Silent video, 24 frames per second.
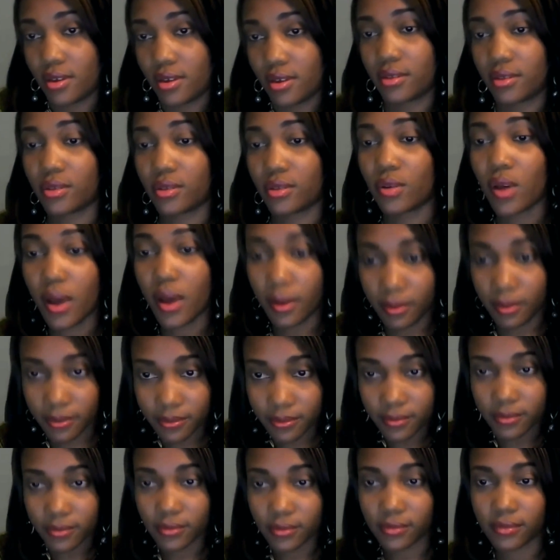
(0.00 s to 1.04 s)
so
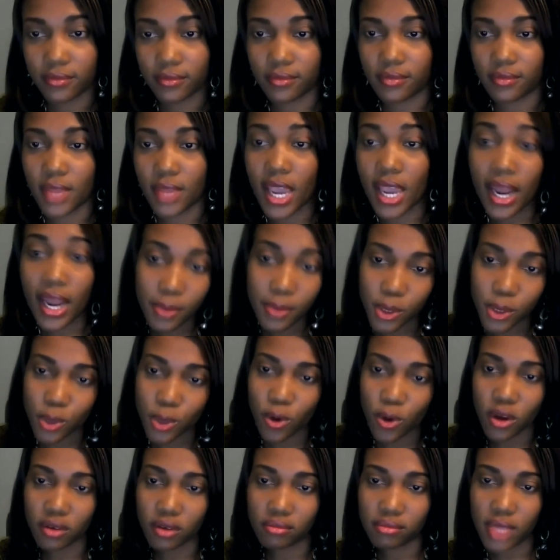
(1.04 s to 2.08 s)
and I'm
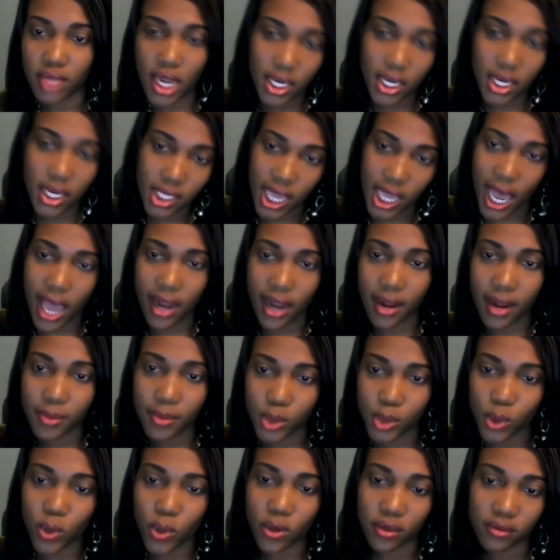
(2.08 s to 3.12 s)
strong. Thanks God, I'm
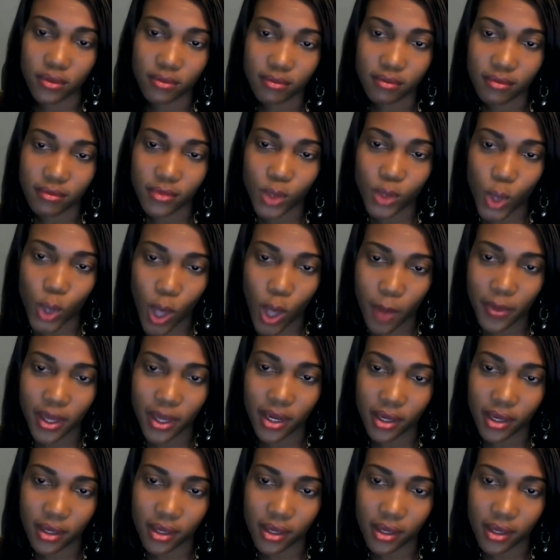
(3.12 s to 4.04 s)
strong. So they're